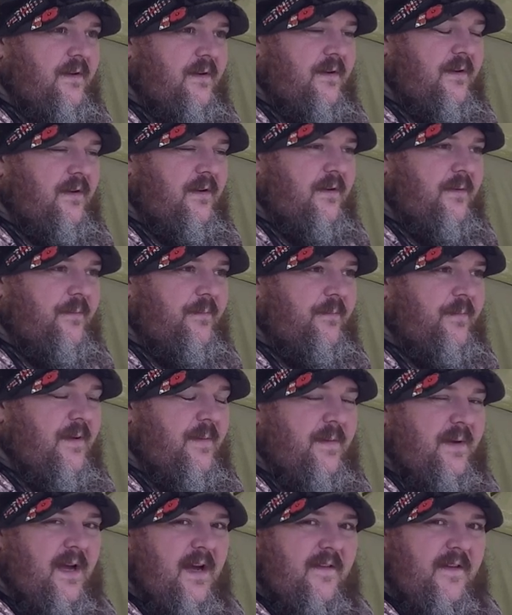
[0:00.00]
Or
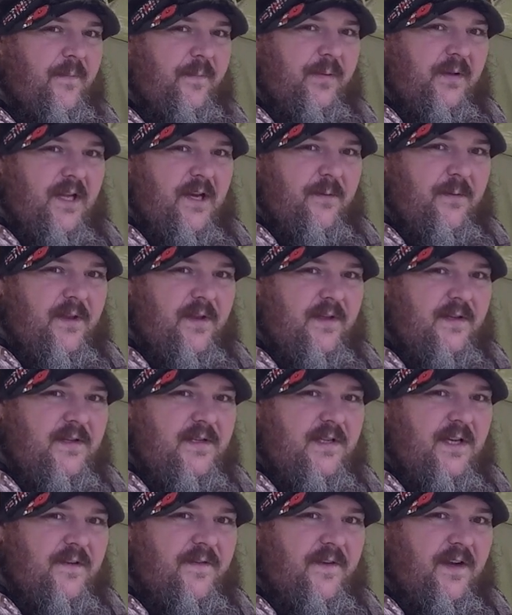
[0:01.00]
maybe have a play with it and
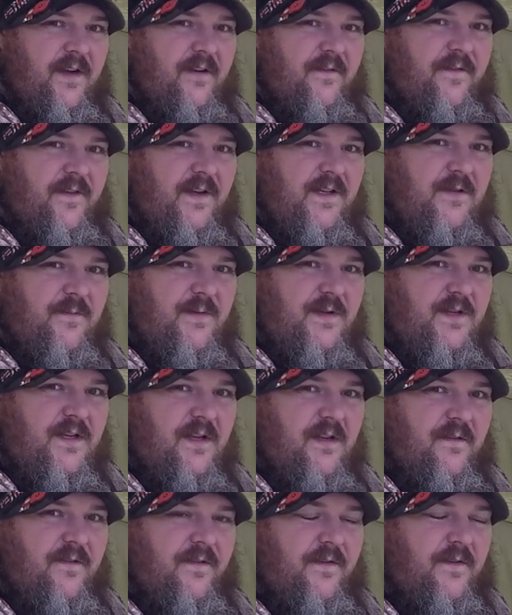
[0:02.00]
see if I can fix it
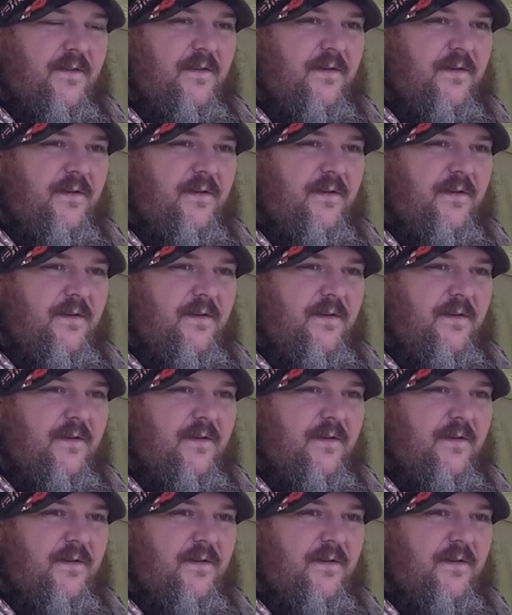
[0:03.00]
myself.